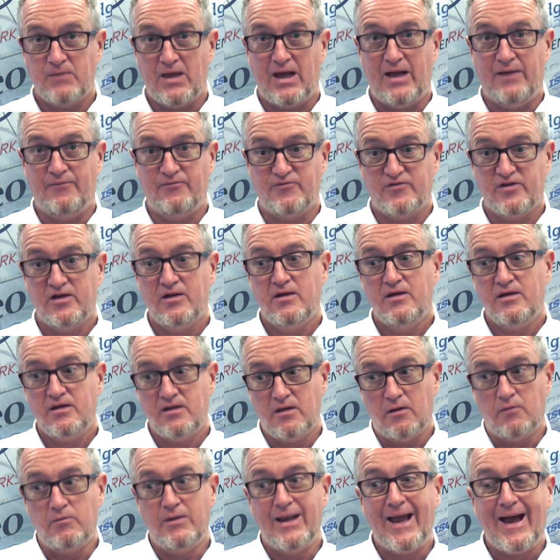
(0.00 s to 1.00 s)
and
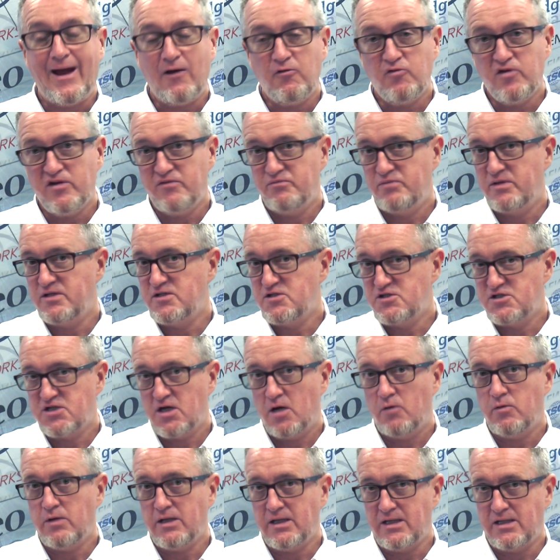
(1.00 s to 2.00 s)
now we've been
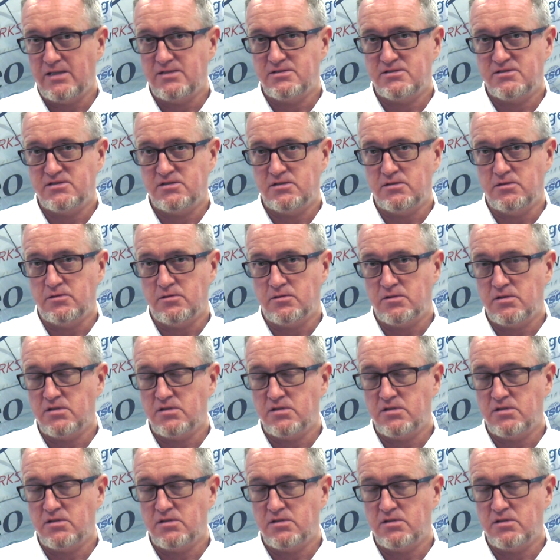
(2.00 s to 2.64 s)
showing it to